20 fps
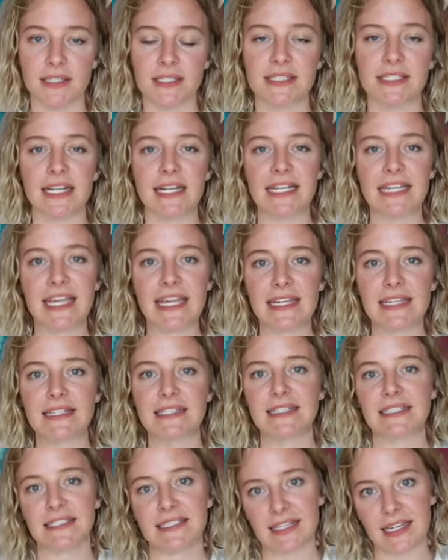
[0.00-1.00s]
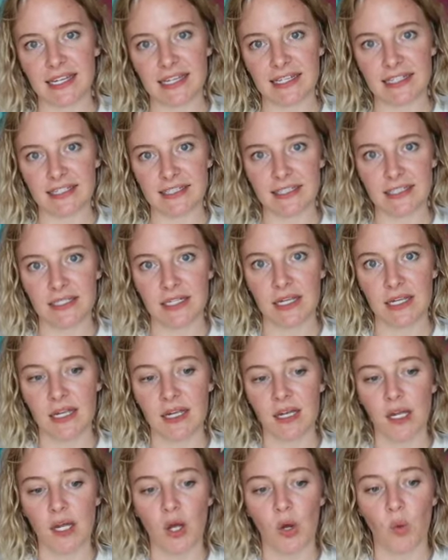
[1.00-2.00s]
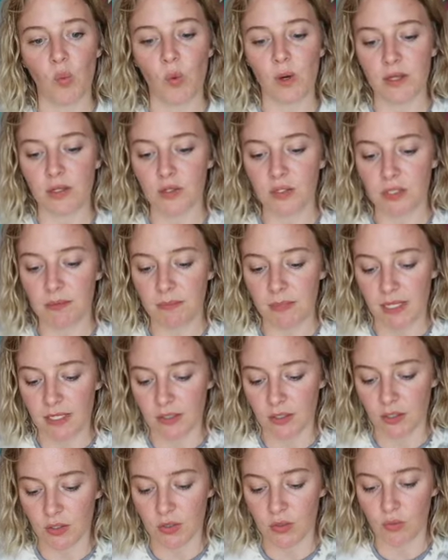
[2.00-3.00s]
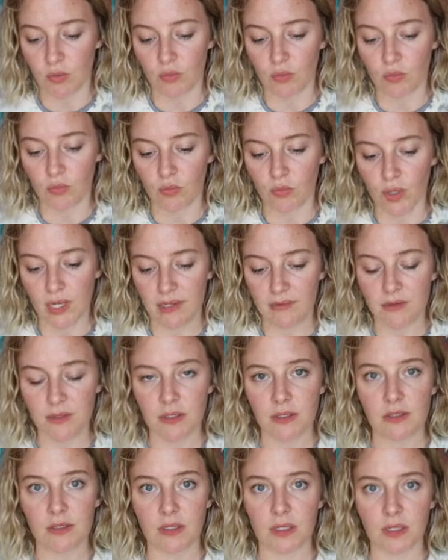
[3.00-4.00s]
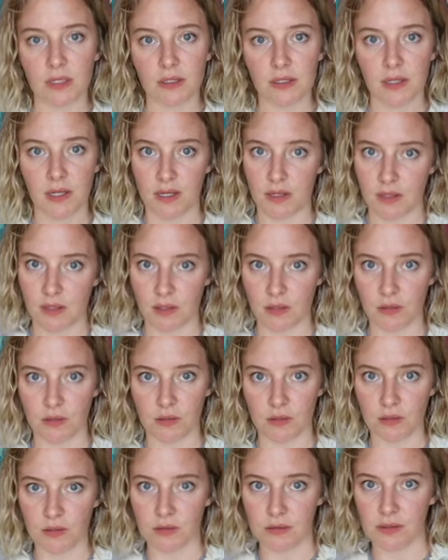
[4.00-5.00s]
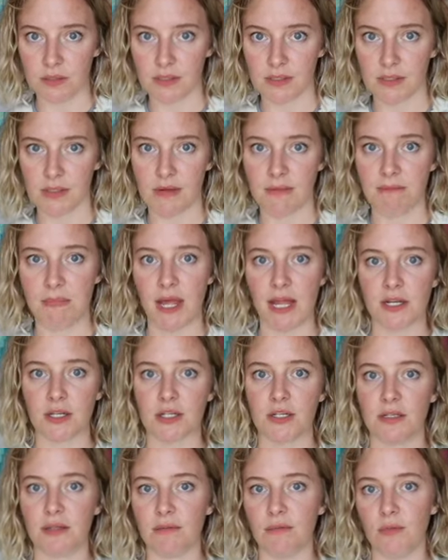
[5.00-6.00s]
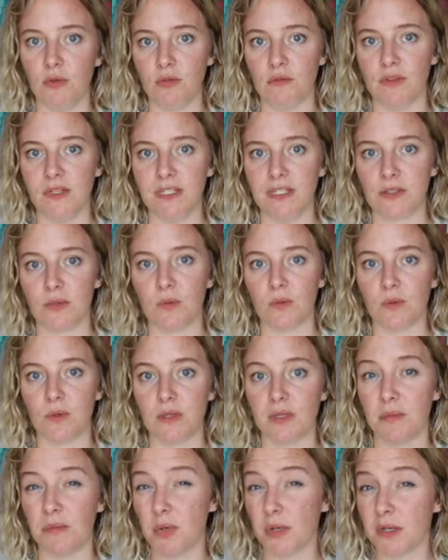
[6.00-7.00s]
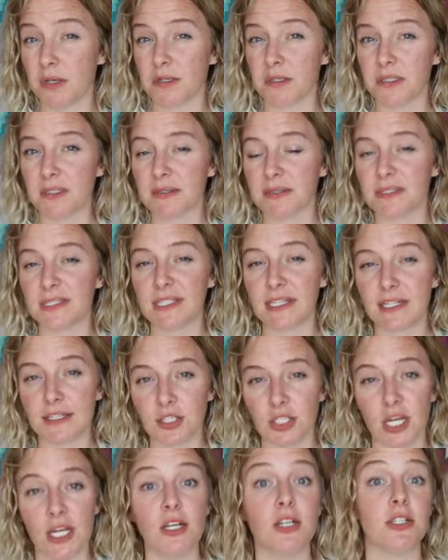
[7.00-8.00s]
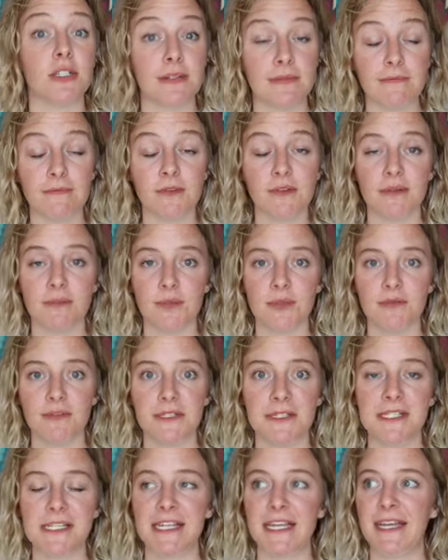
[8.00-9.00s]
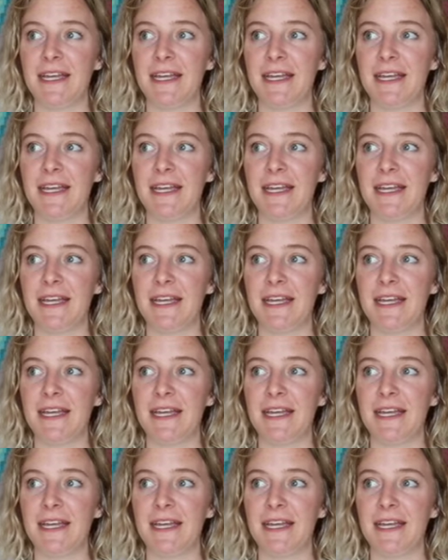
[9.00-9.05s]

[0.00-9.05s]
is that I can't decide whether to make her Ravenclaw colors match the movies or the books, because they changed them for the movies.